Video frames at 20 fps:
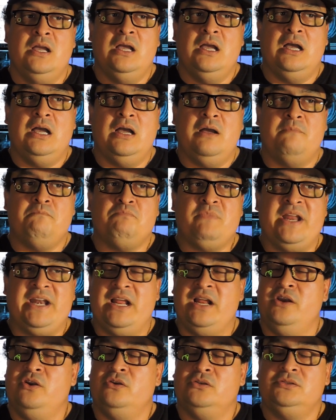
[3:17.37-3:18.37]
and
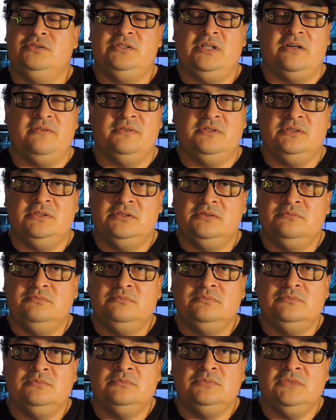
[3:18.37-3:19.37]
had no service,
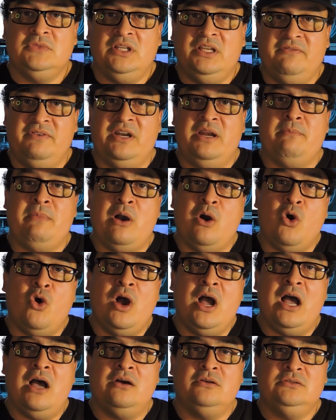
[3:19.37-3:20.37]
even in my
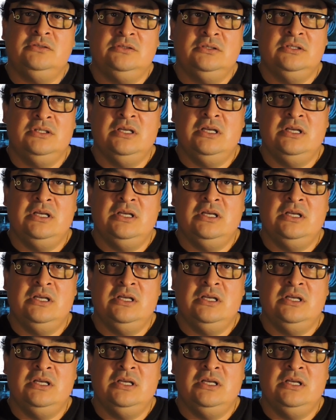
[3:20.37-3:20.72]
own house.